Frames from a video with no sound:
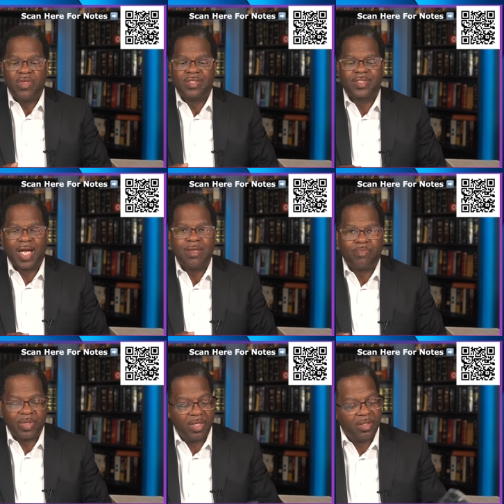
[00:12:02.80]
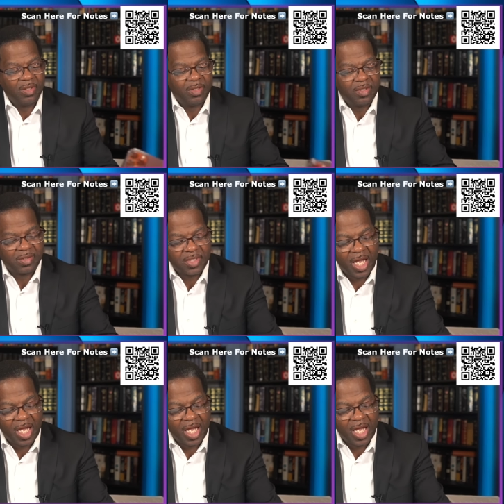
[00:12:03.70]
and then type in the